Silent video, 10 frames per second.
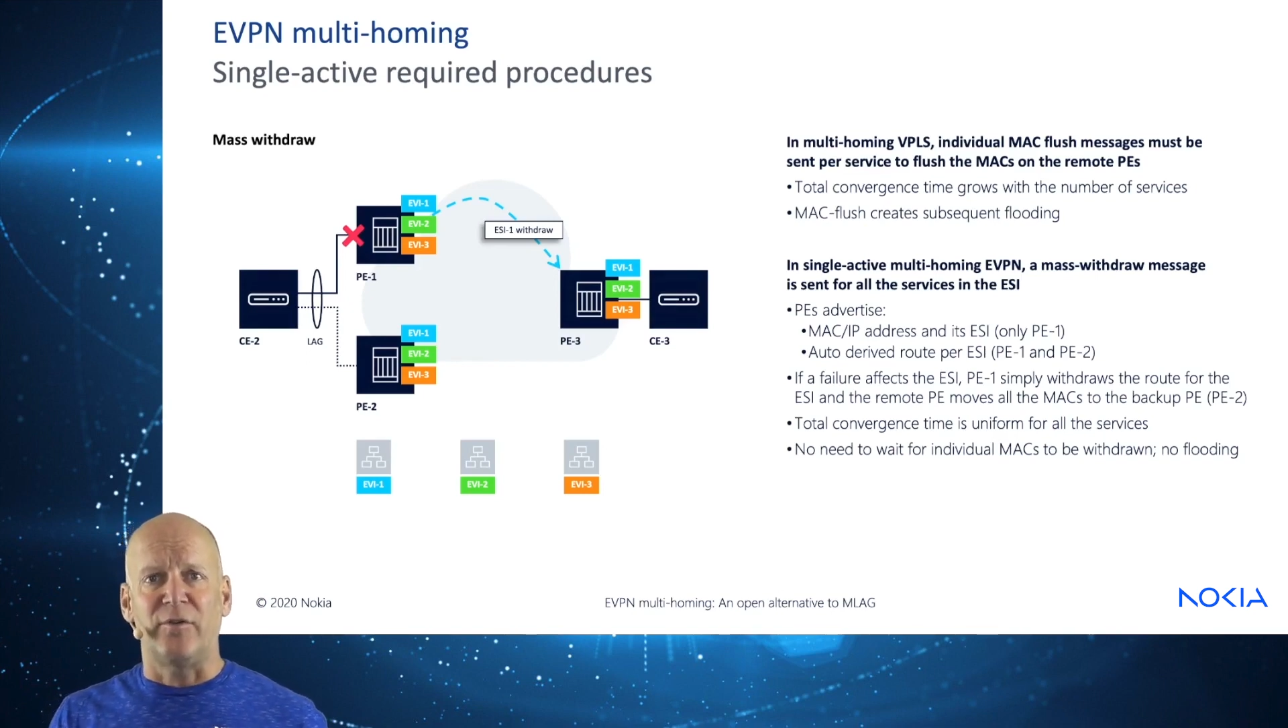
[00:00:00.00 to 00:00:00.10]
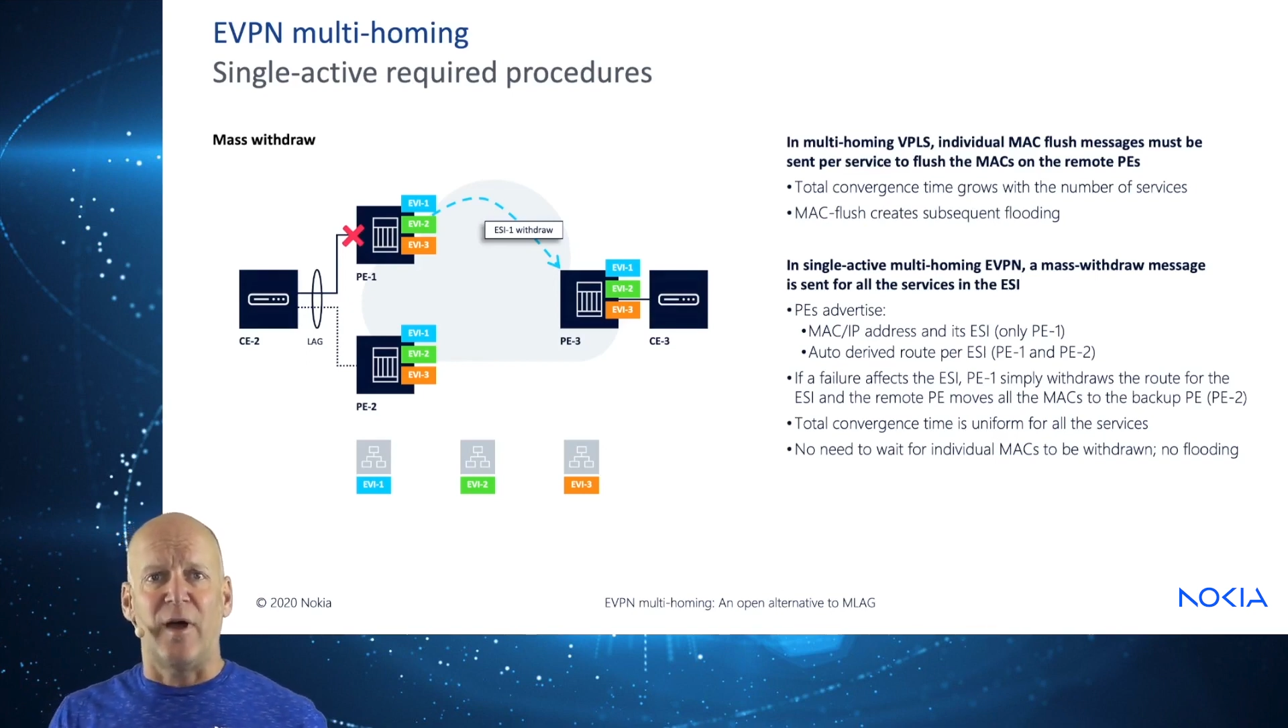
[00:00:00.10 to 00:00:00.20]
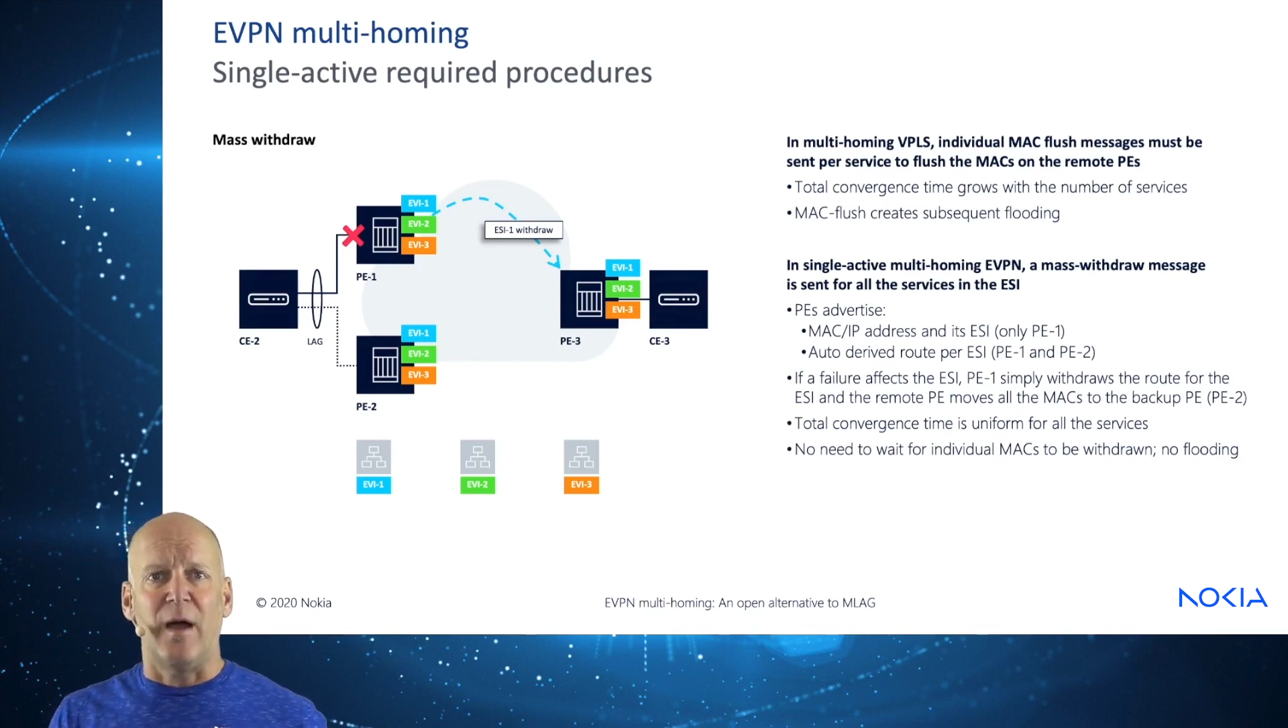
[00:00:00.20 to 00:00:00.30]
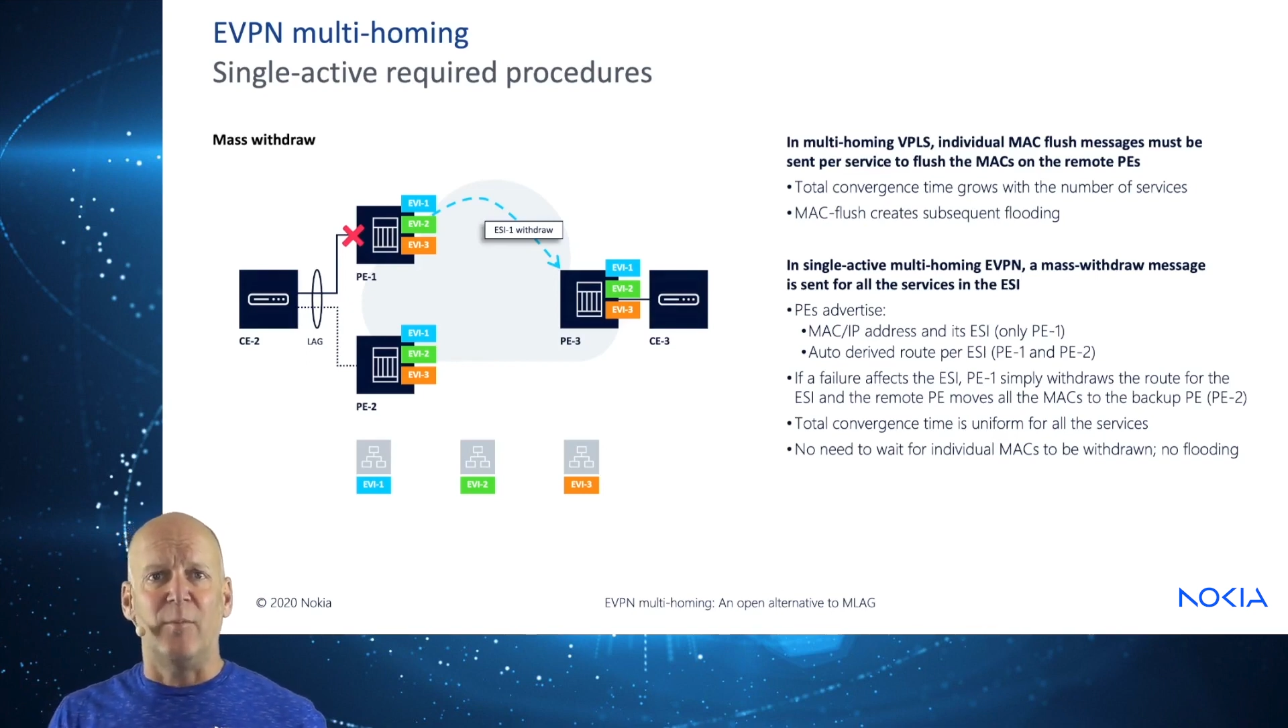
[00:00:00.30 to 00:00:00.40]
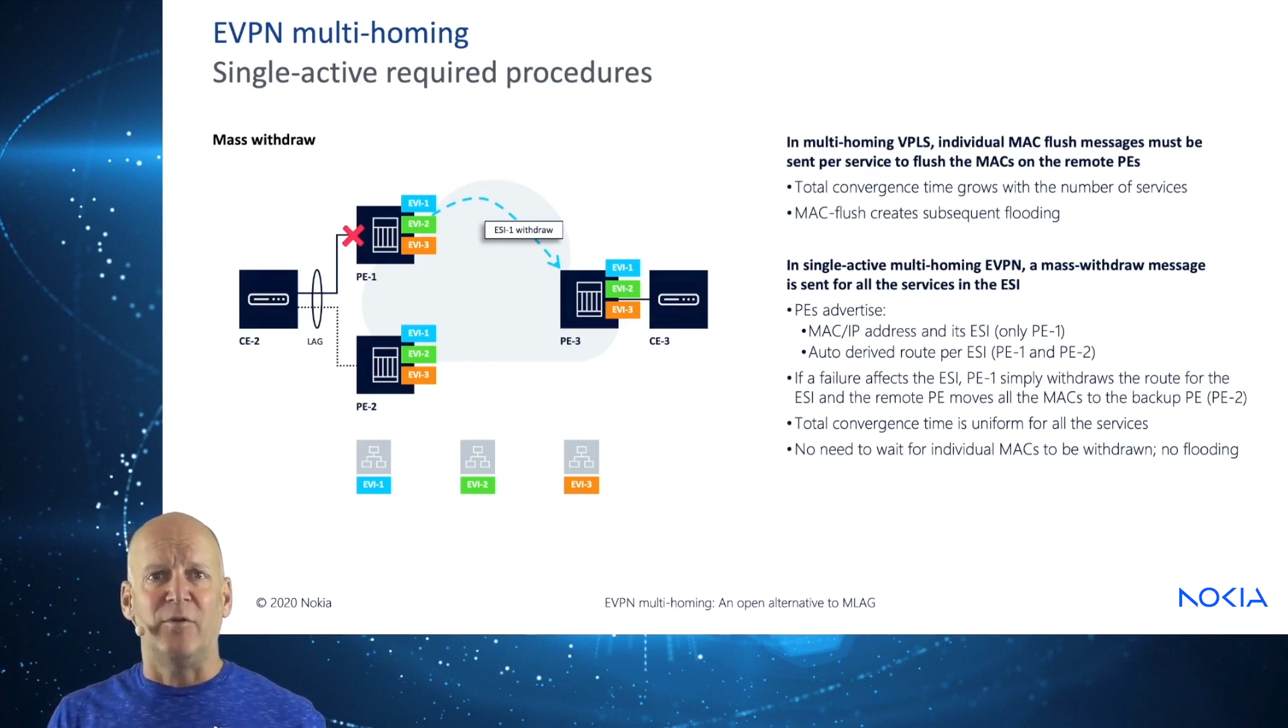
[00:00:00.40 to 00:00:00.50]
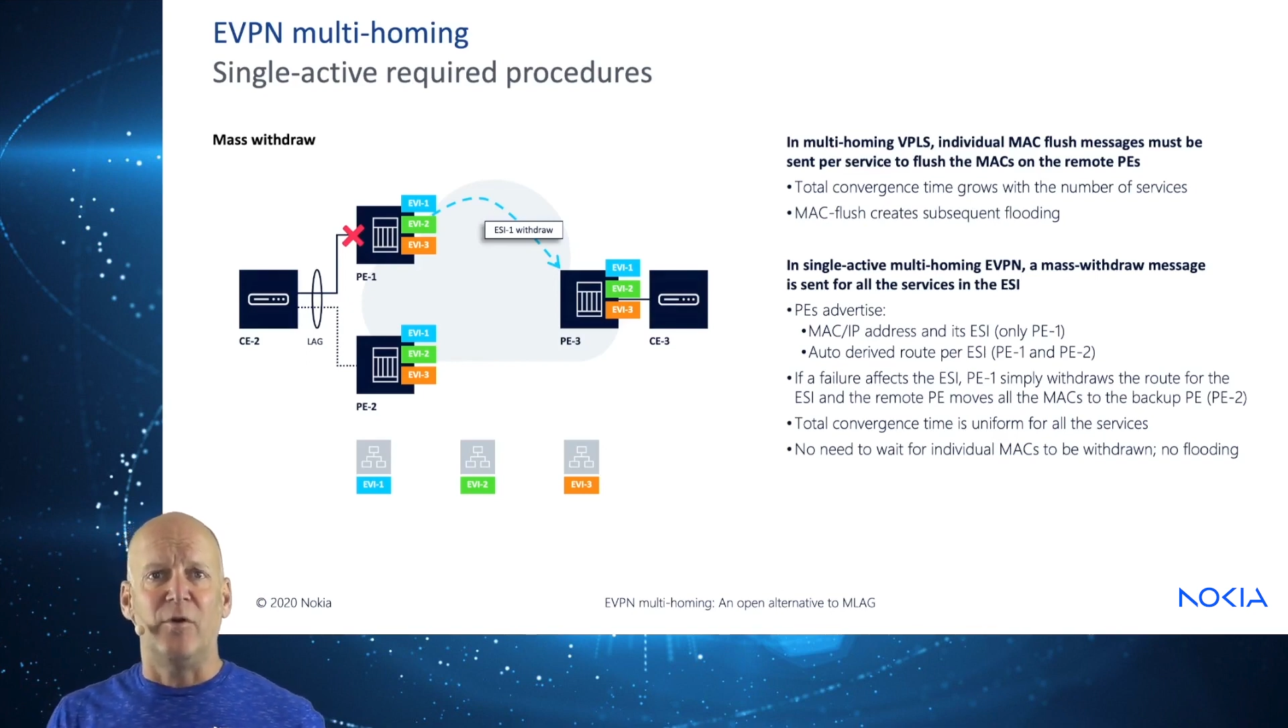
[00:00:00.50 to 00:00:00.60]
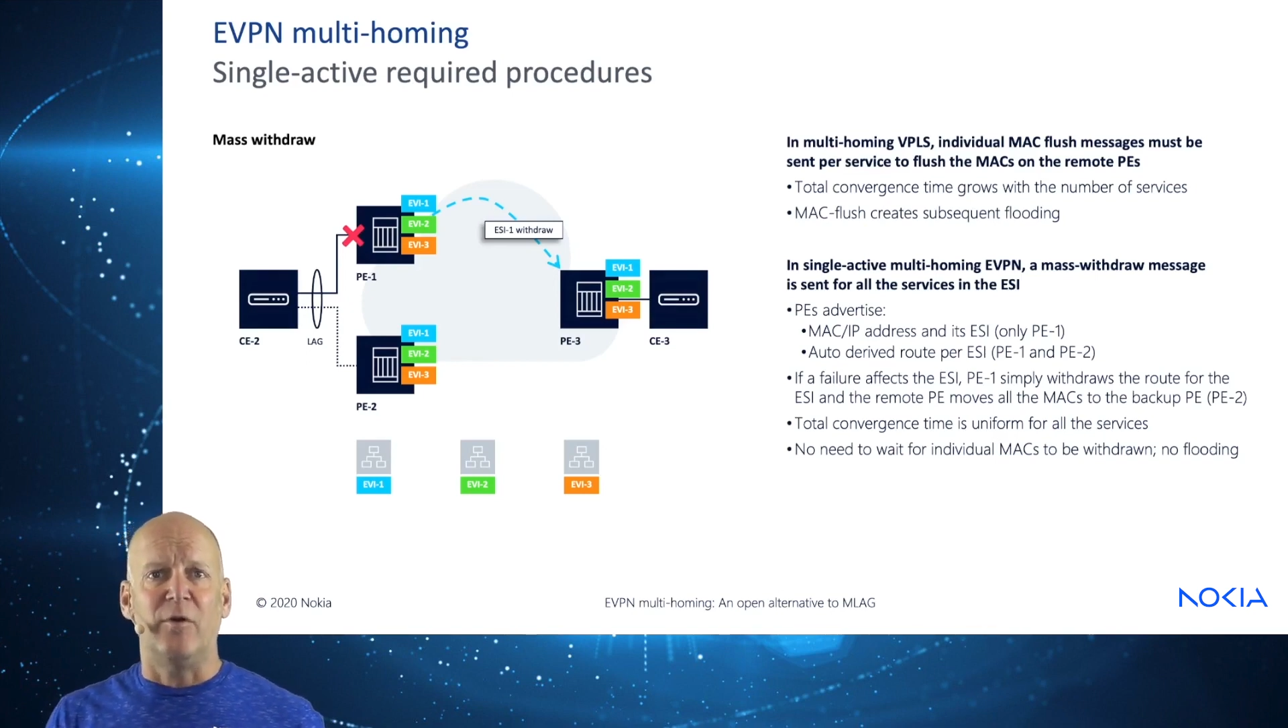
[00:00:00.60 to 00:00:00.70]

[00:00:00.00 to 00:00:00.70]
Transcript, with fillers: time is